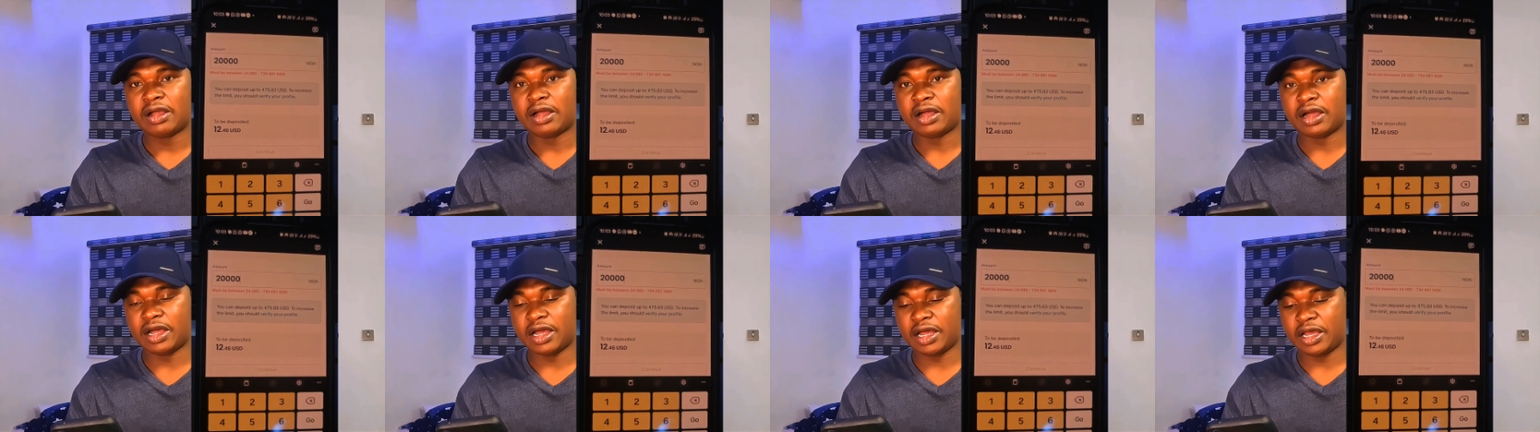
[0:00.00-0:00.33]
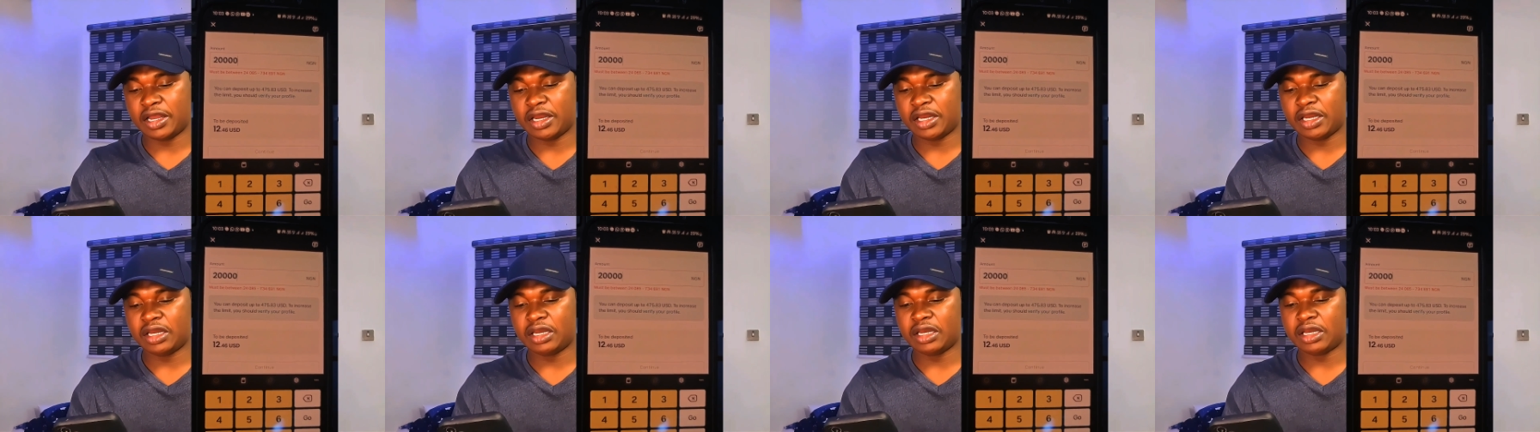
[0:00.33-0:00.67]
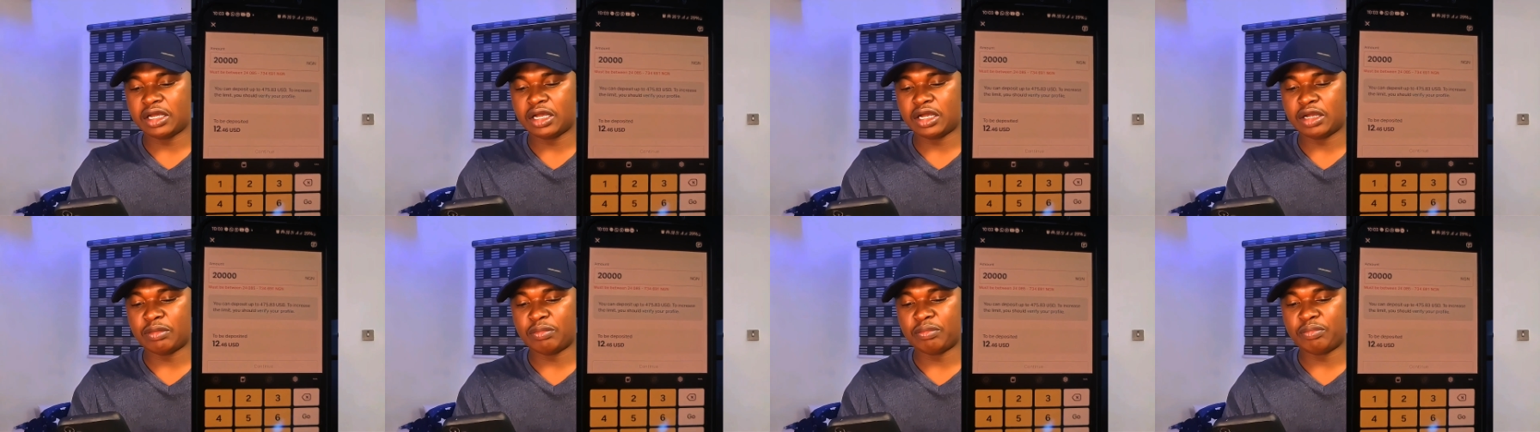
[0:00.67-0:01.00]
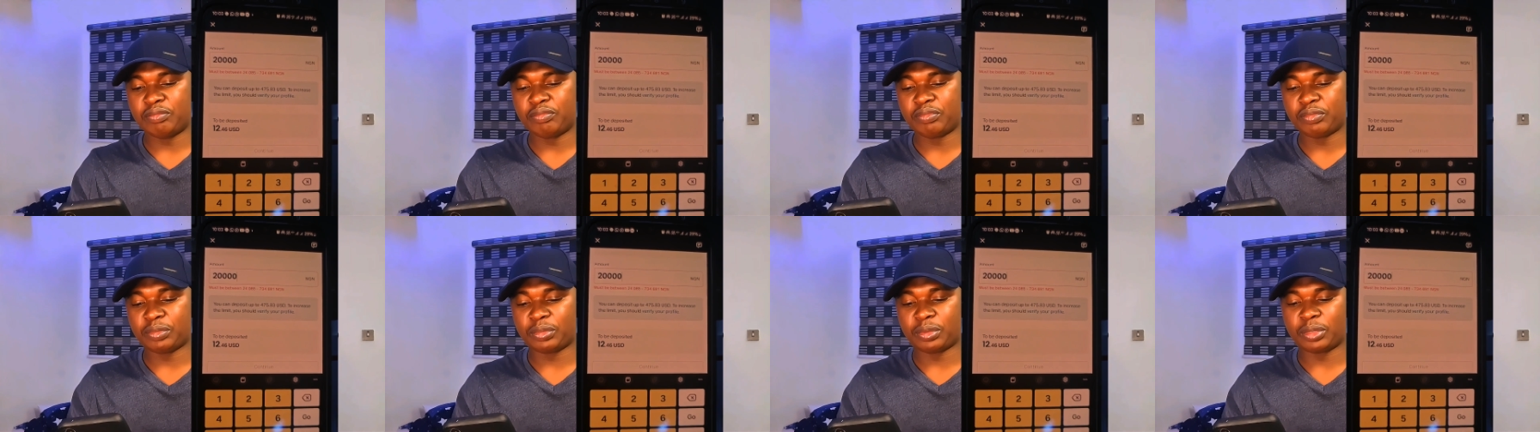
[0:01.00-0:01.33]
It's the same thing if
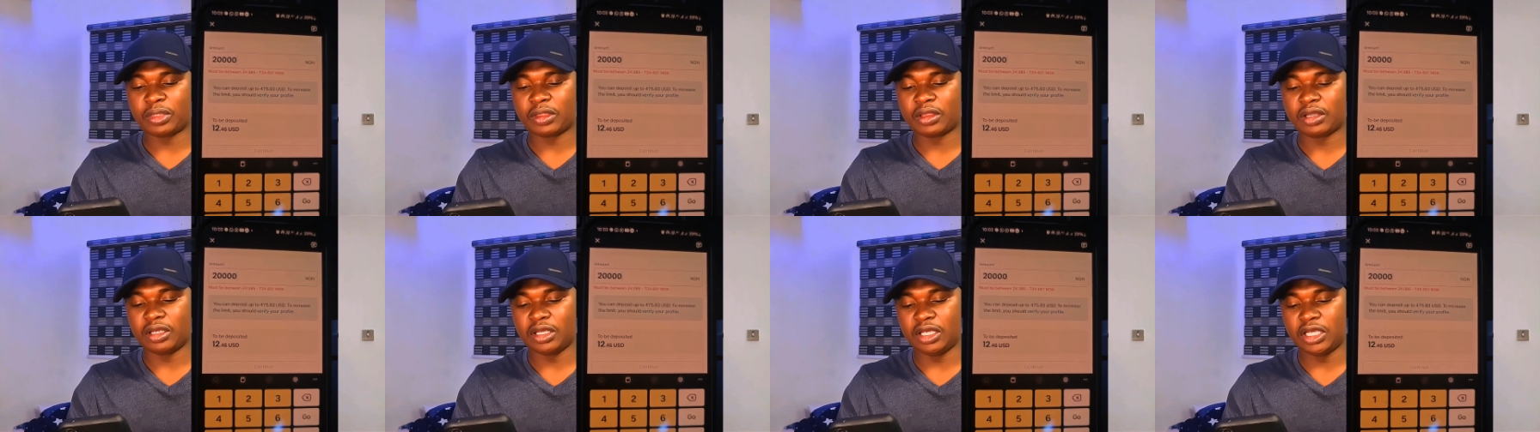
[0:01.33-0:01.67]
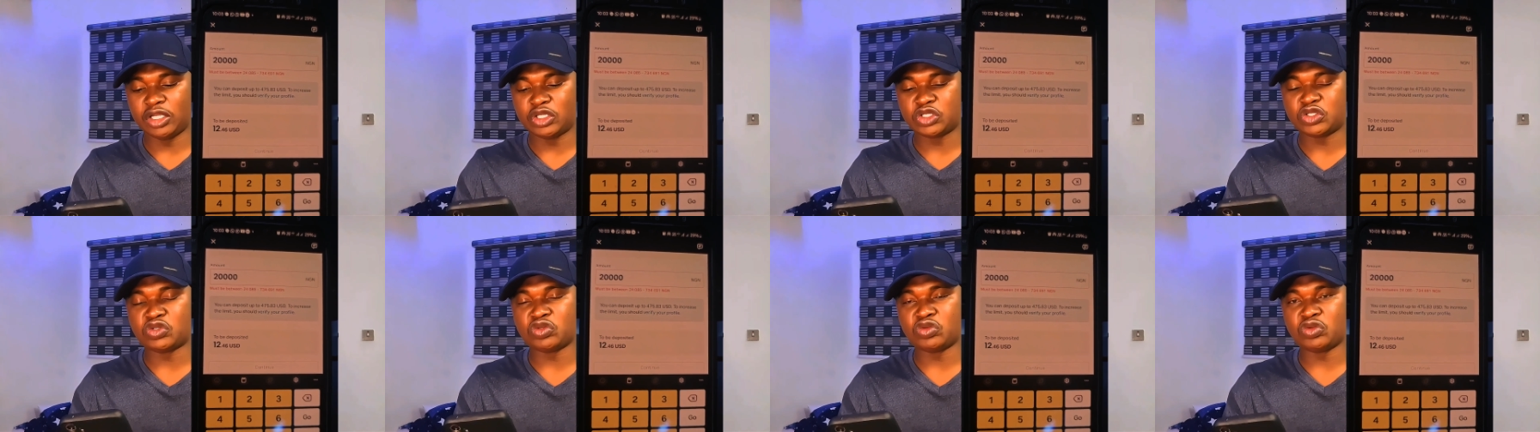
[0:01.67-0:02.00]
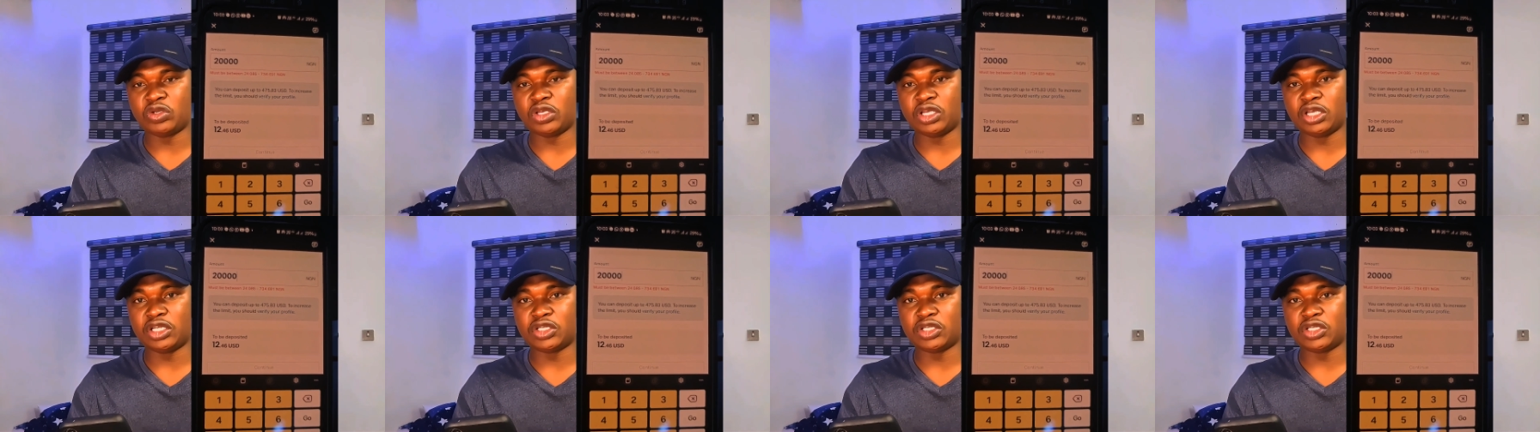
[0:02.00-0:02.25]
you are withdrawing that money.